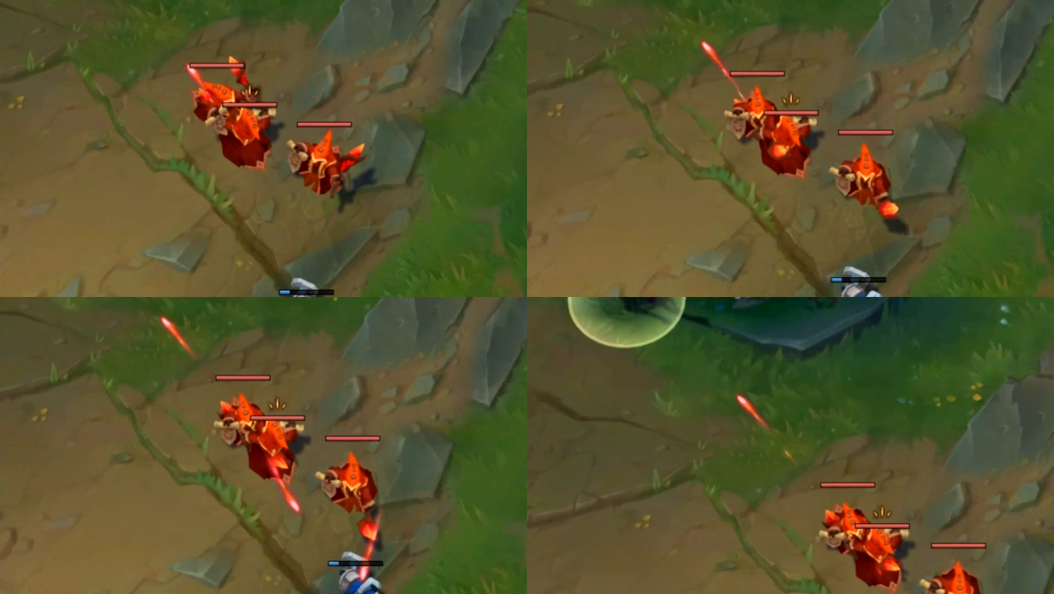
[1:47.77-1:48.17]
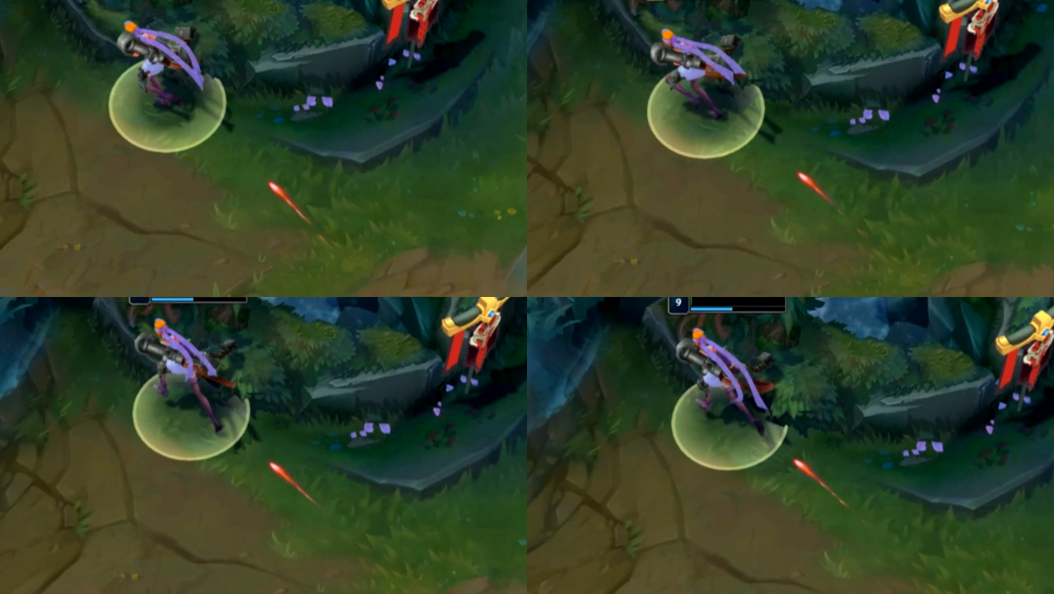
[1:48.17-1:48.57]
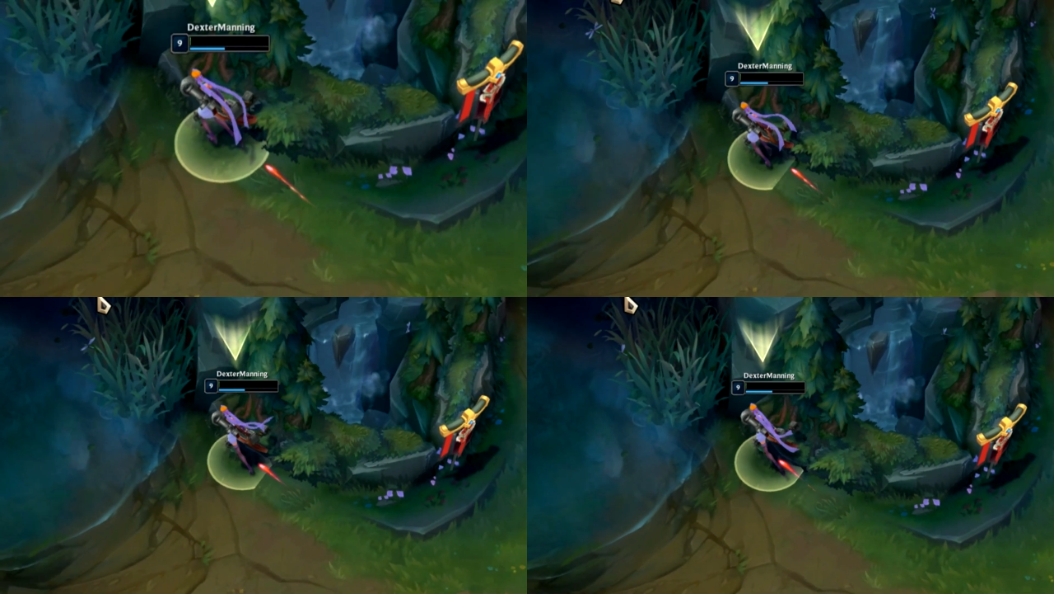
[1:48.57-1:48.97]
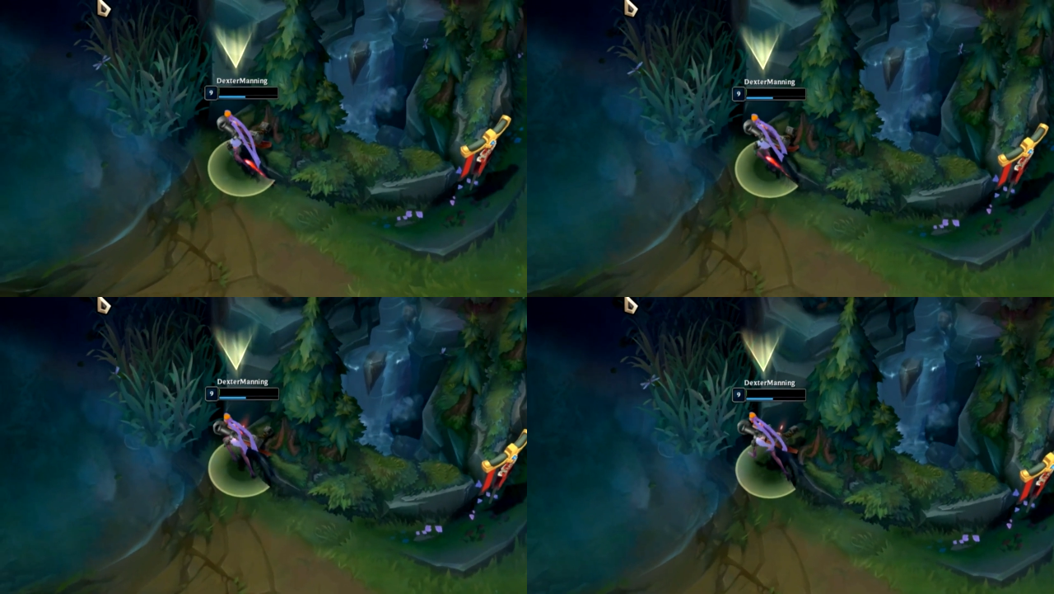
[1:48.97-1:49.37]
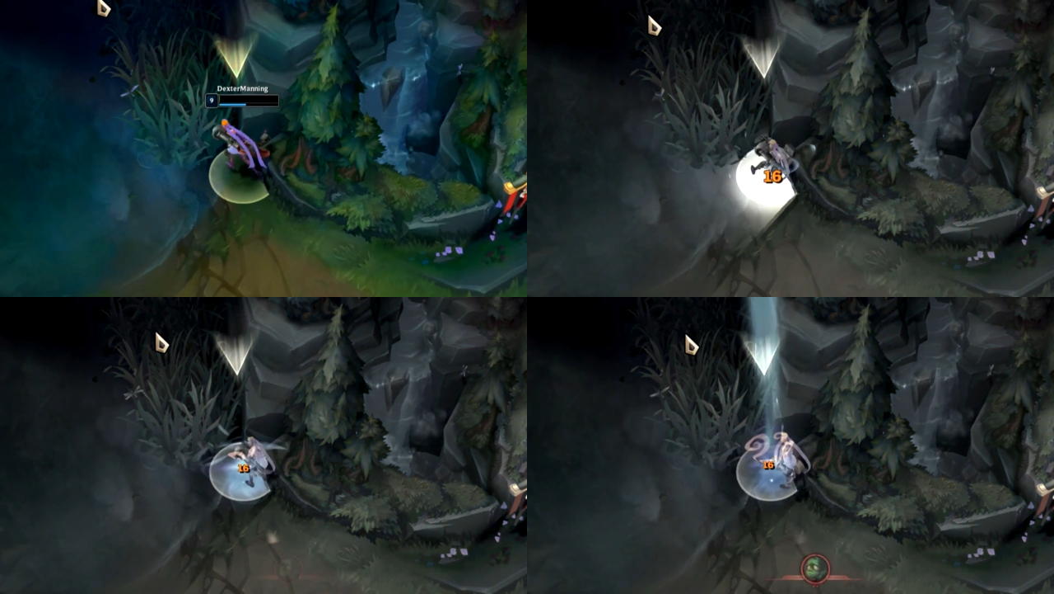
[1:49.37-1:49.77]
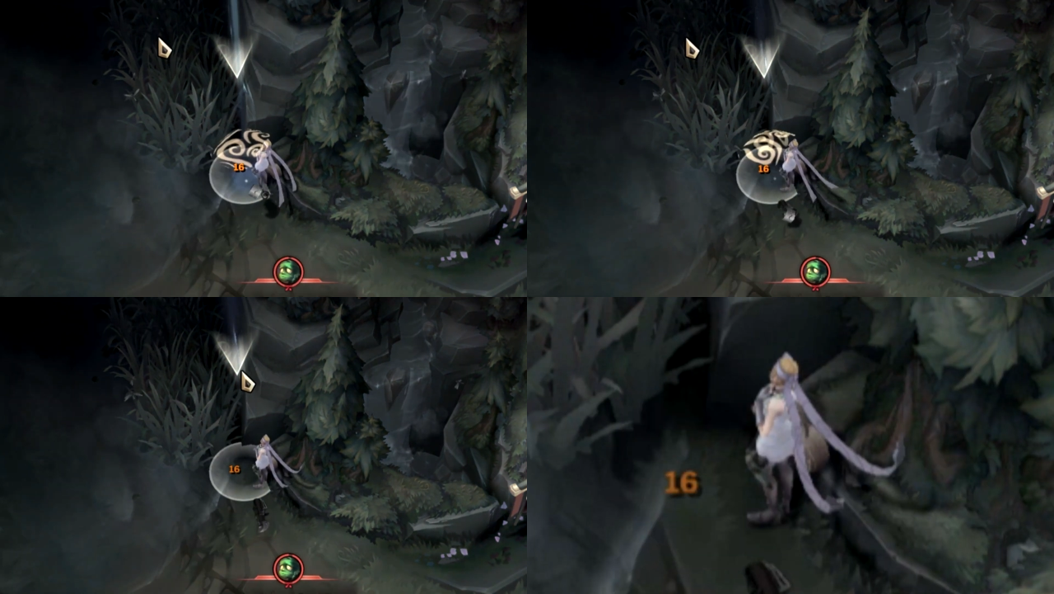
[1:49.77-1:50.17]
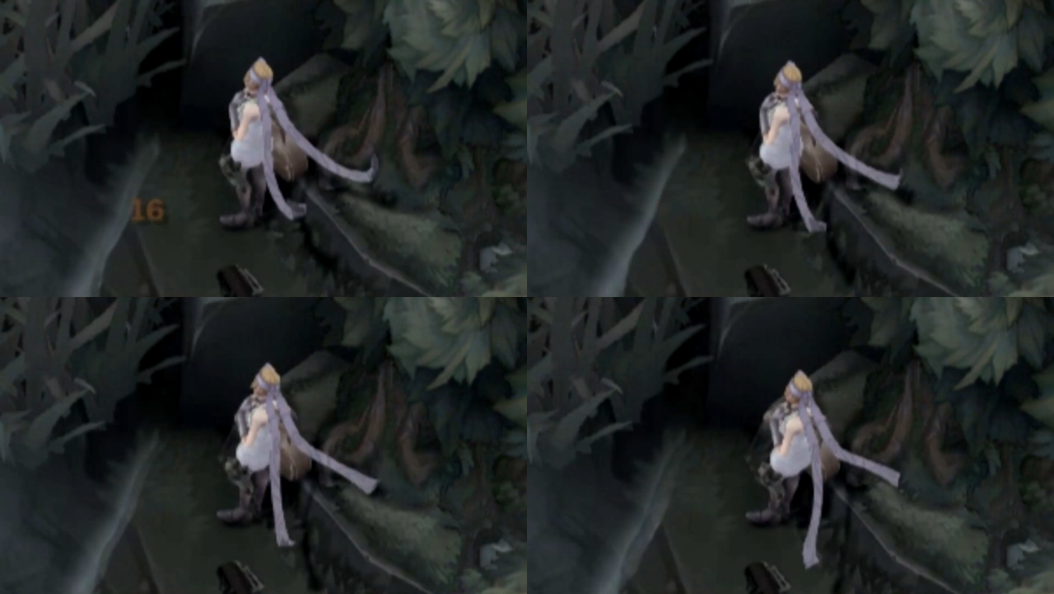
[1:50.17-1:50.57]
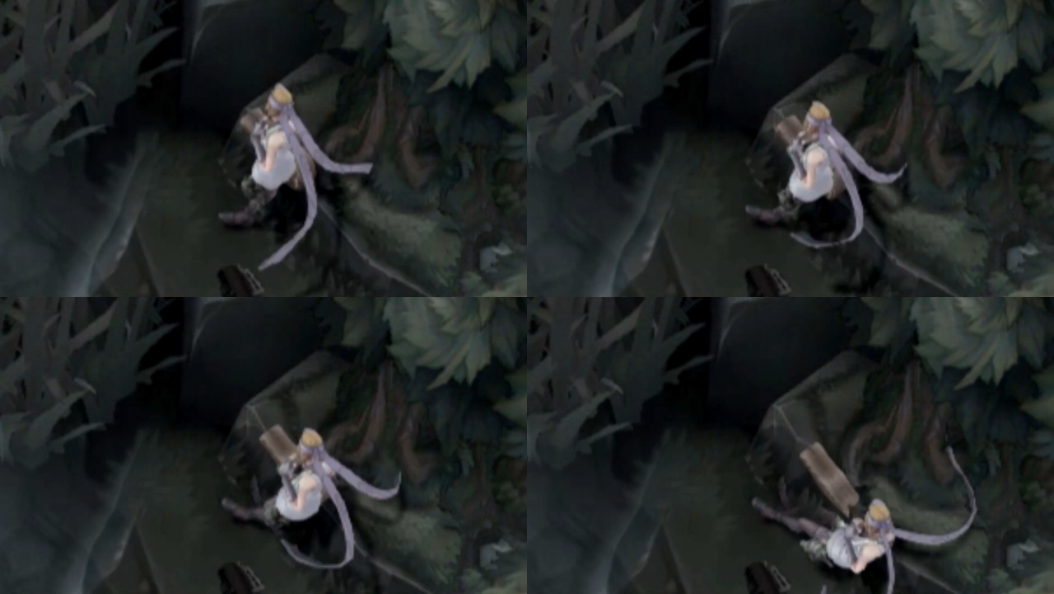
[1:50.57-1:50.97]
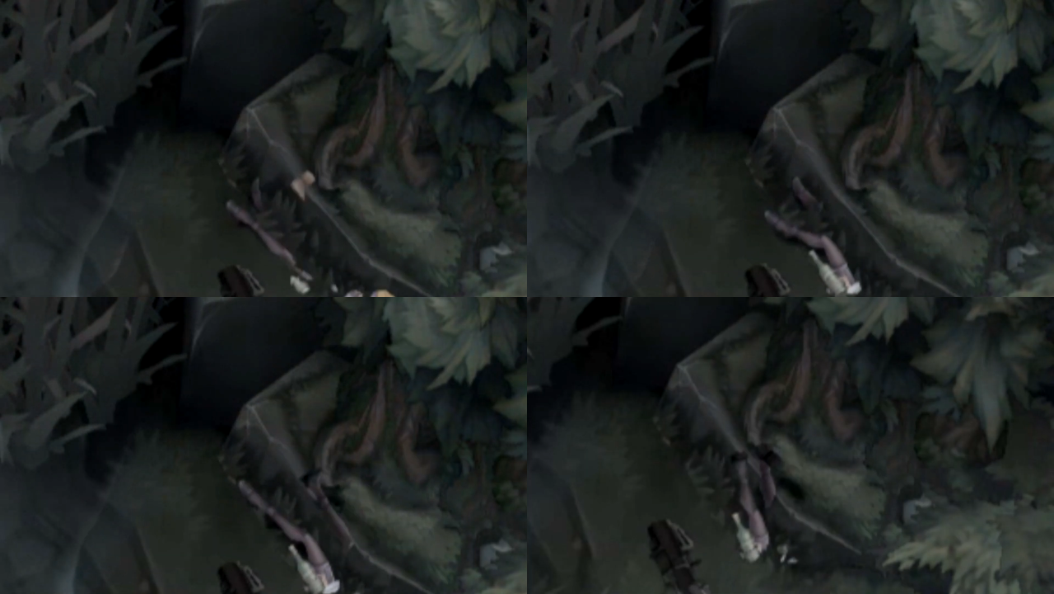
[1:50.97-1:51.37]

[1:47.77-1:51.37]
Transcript: Nobody's mouth can be seen.